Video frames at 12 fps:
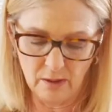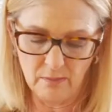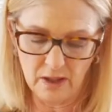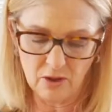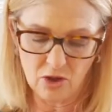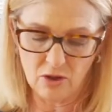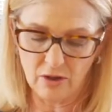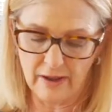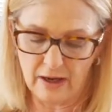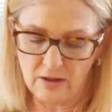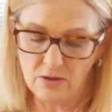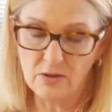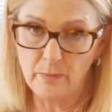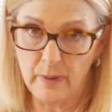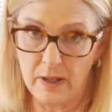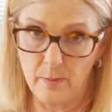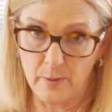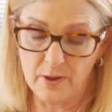to make sure that you use
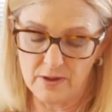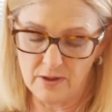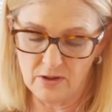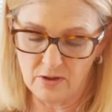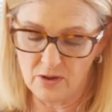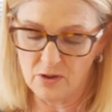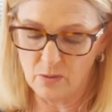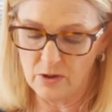paper scissors